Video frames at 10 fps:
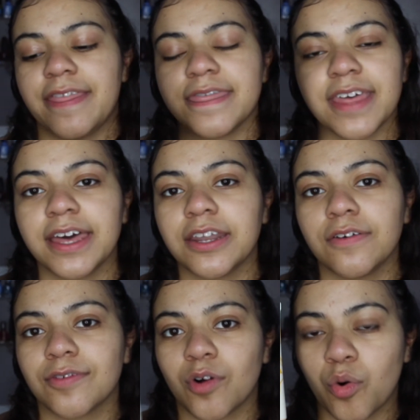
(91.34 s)
And
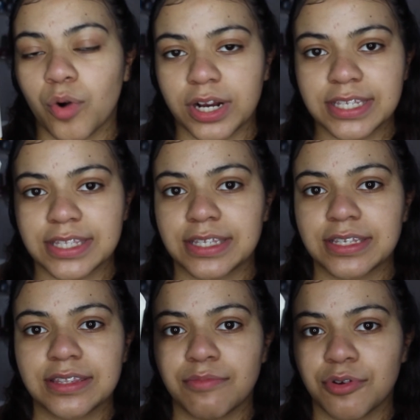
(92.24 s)
then, of course,
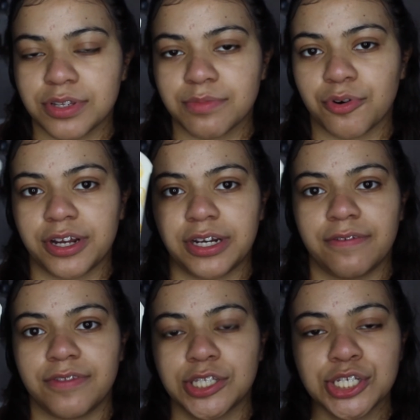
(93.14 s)
this is the most
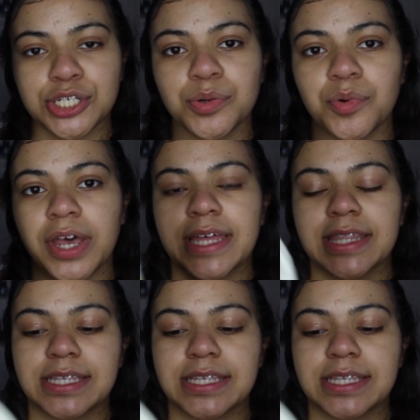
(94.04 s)
important of the two.